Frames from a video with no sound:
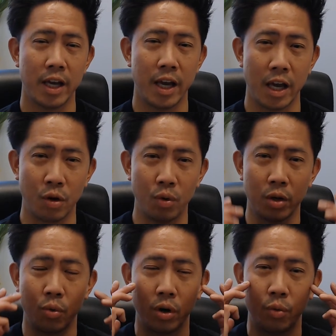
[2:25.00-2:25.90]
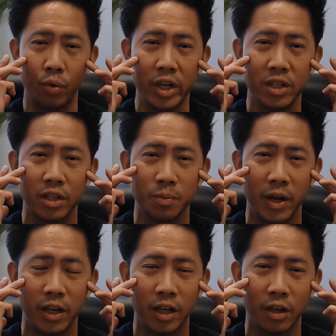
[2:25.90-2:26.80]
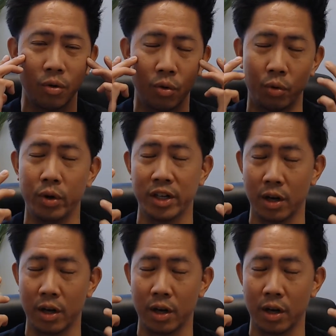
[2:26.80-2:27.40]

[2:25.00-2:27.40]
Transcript: and really we're resuspending, we're